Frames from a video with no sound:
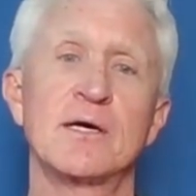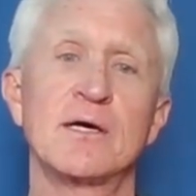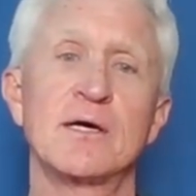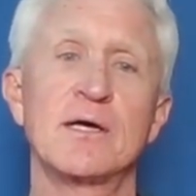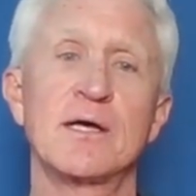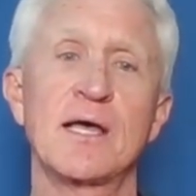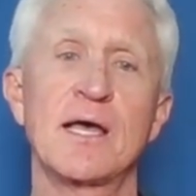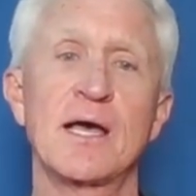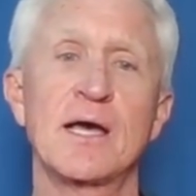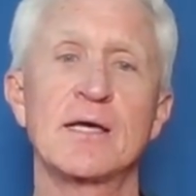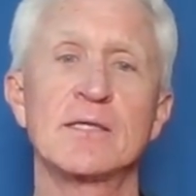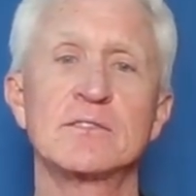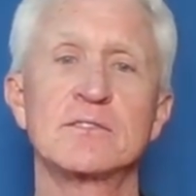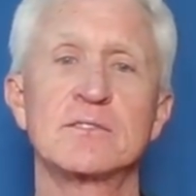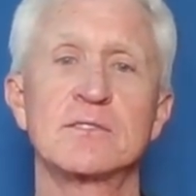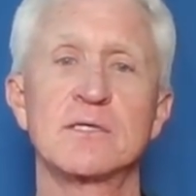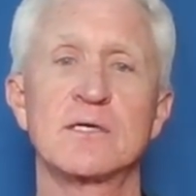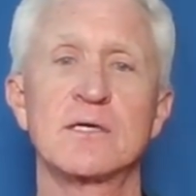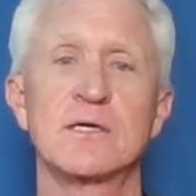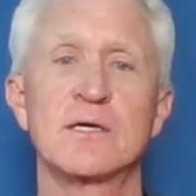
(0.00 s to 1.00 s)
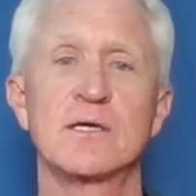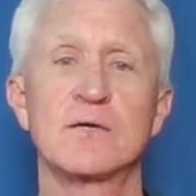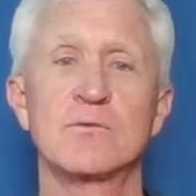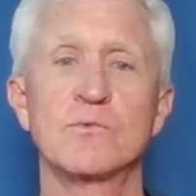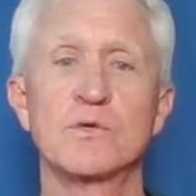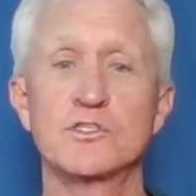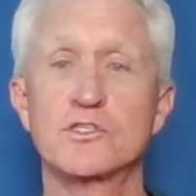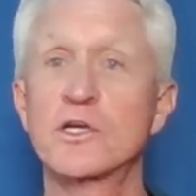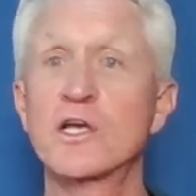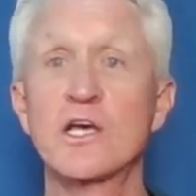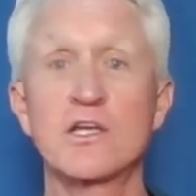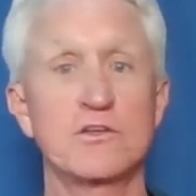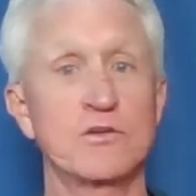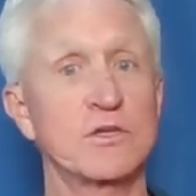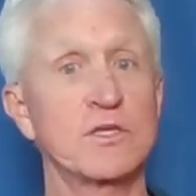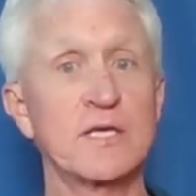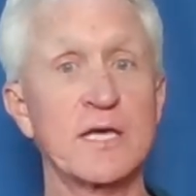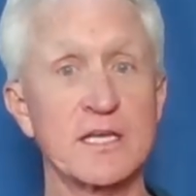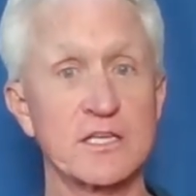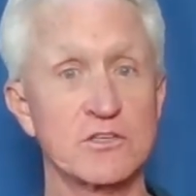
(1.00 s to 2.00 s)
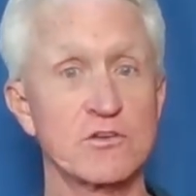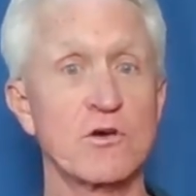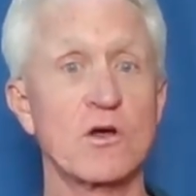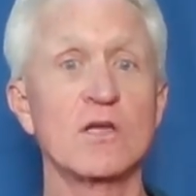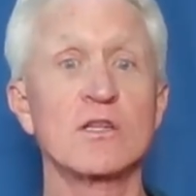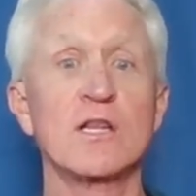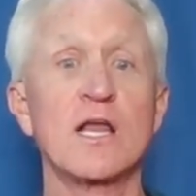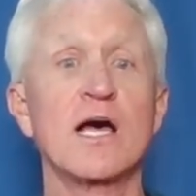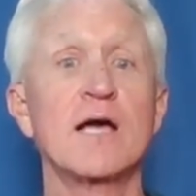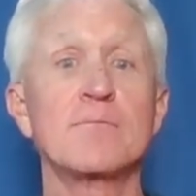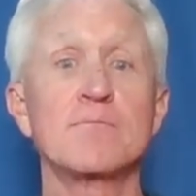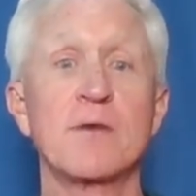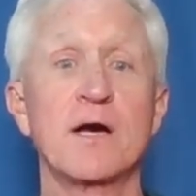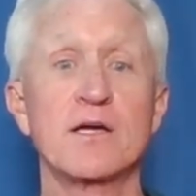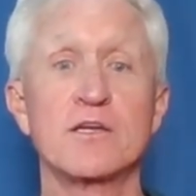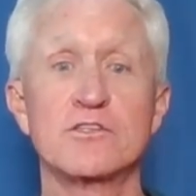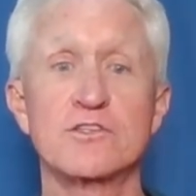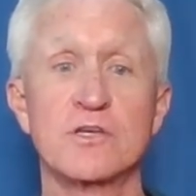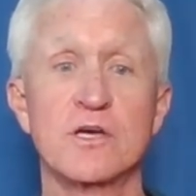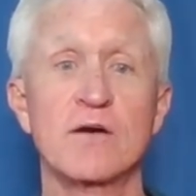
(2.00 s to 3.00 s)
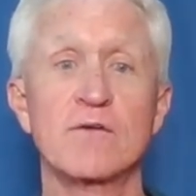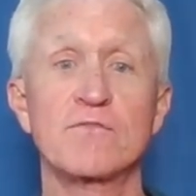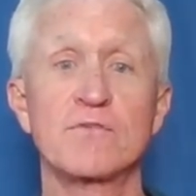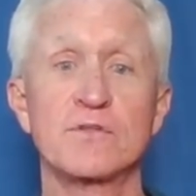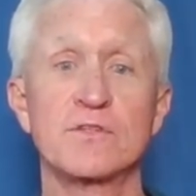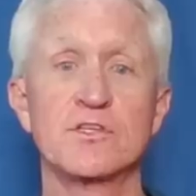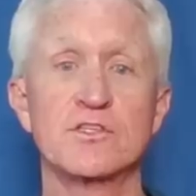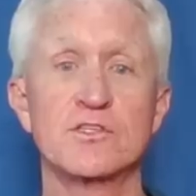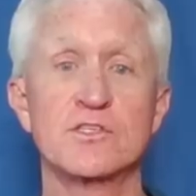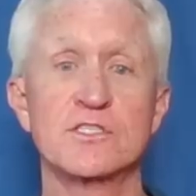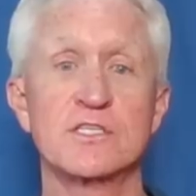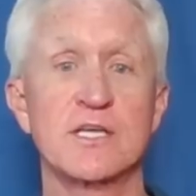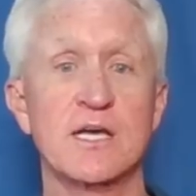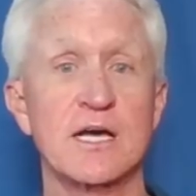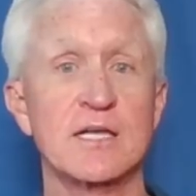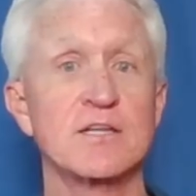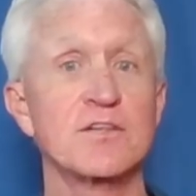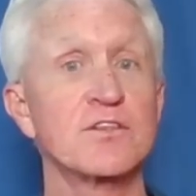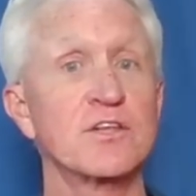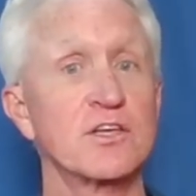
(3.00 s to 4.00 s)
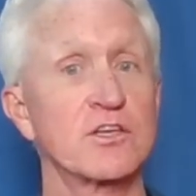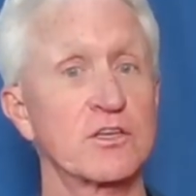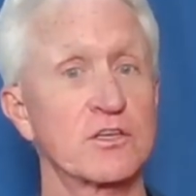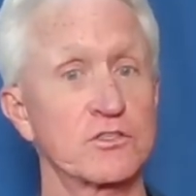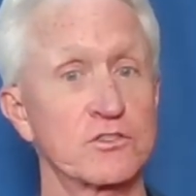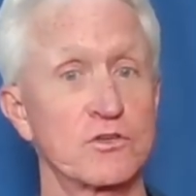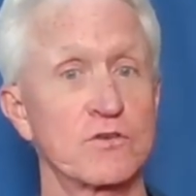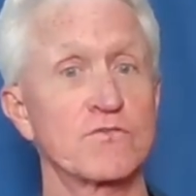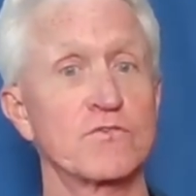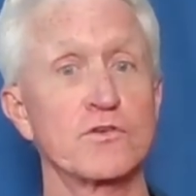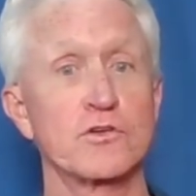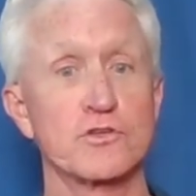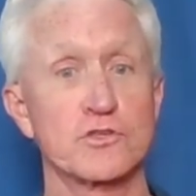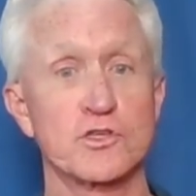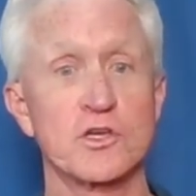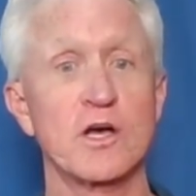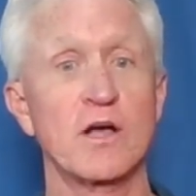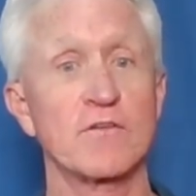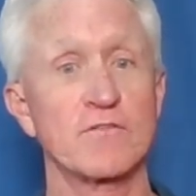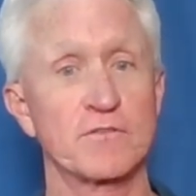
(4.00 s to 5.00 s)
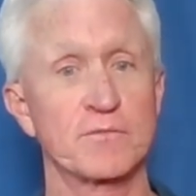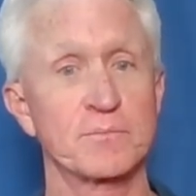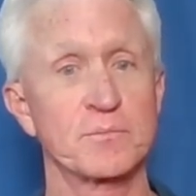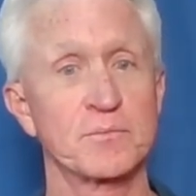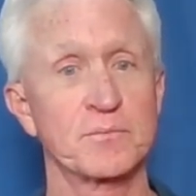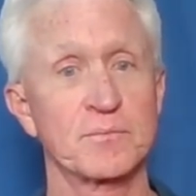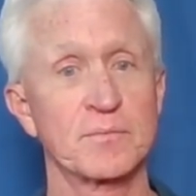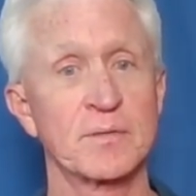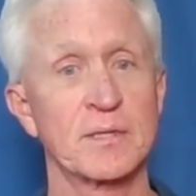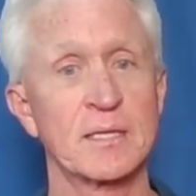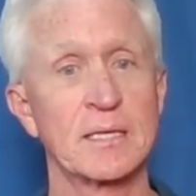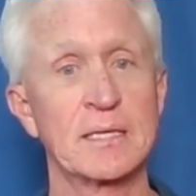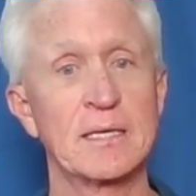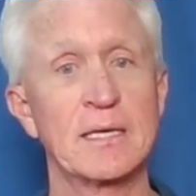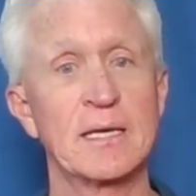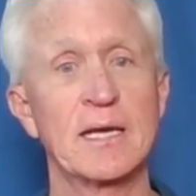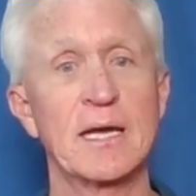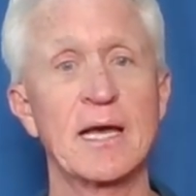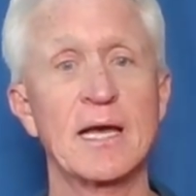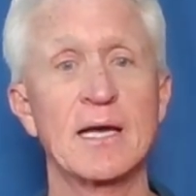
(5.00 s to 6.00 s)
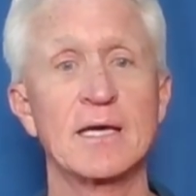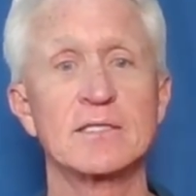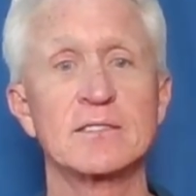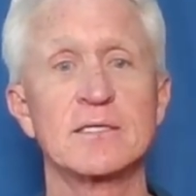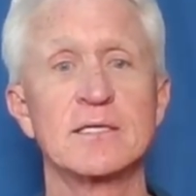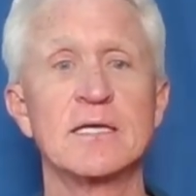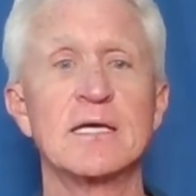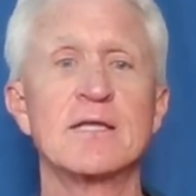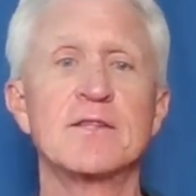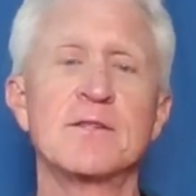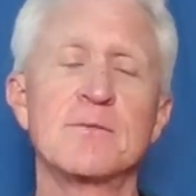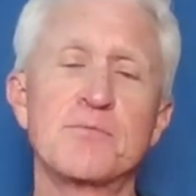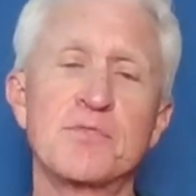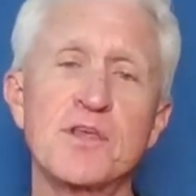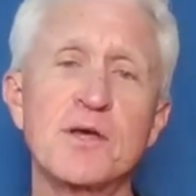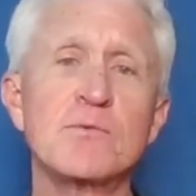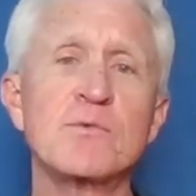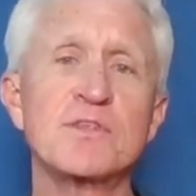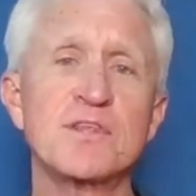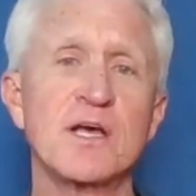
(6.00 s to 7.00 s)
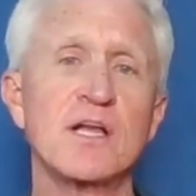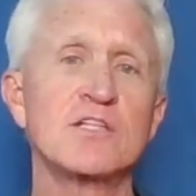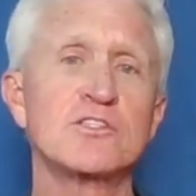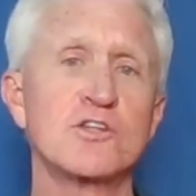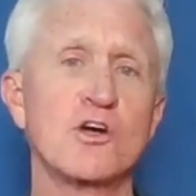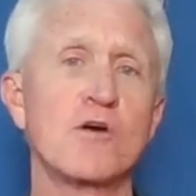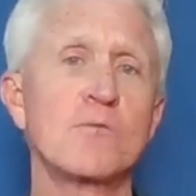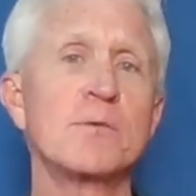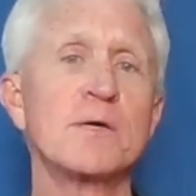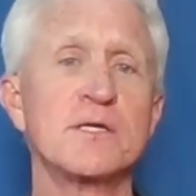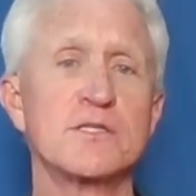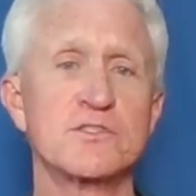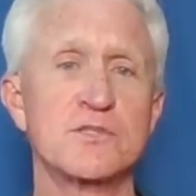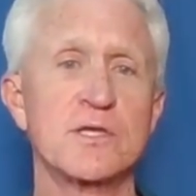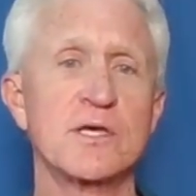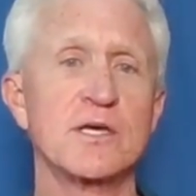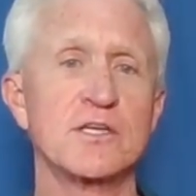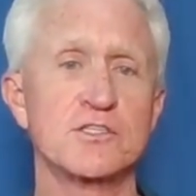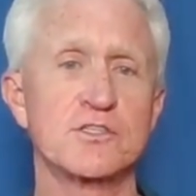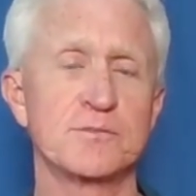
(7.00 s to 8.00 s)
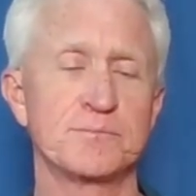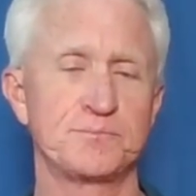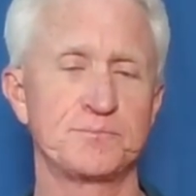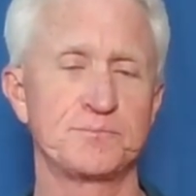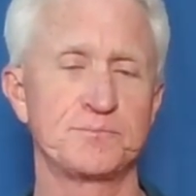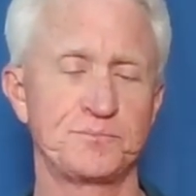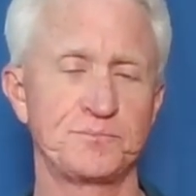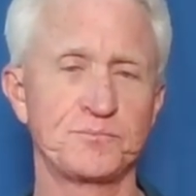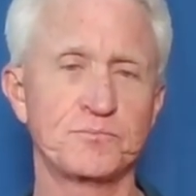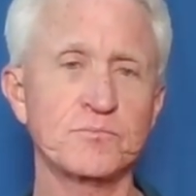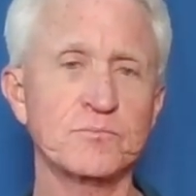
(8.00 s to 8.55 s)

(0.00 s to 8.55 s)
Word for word: Uh, and uh, once again, you can get it online by yourself, and this is the kind of thing you can do for yourself. And the thing with L-DOPA is this